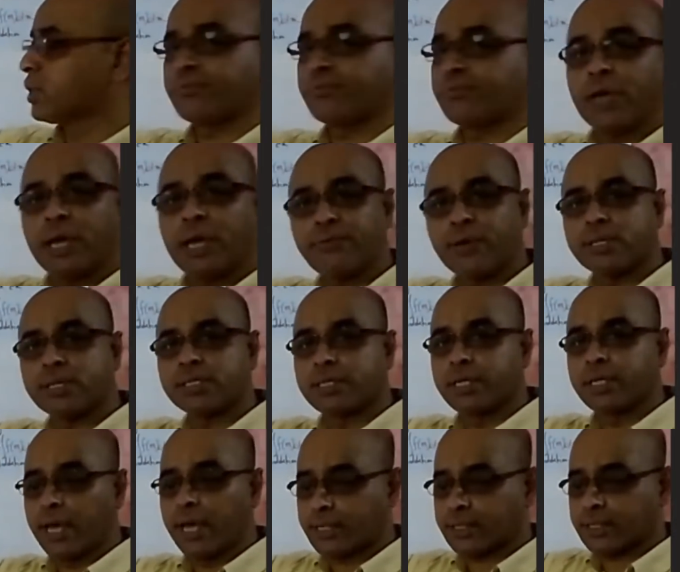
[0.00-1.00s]
of fx
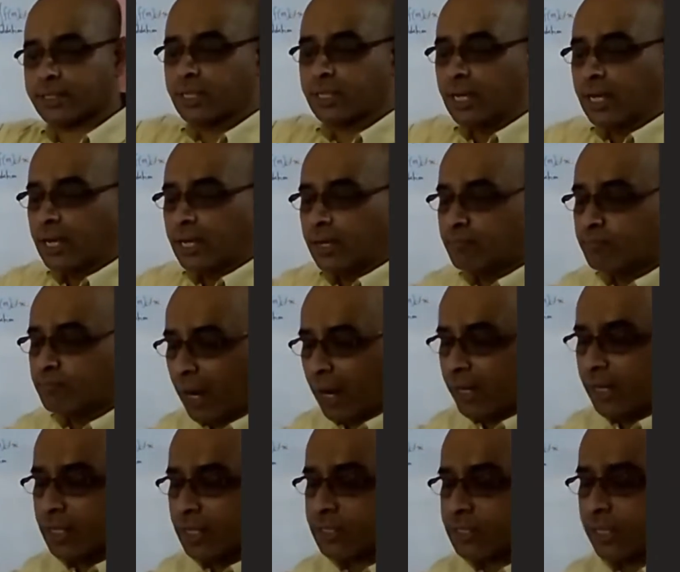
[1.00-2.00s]
dx
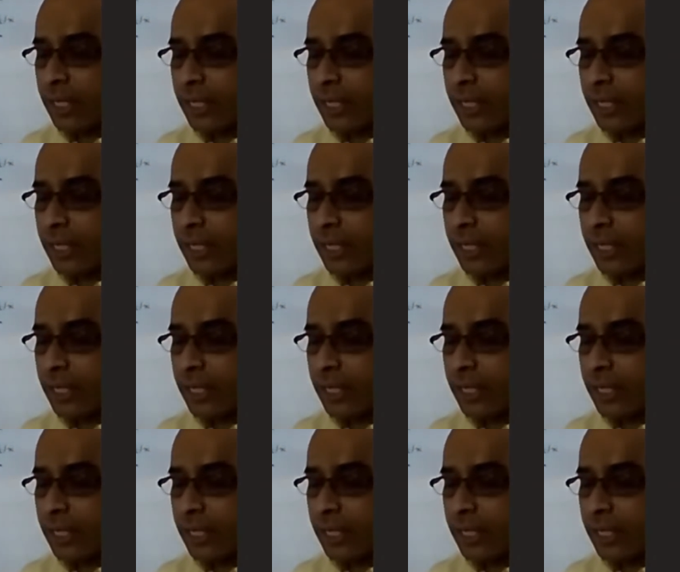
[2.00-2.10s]
minus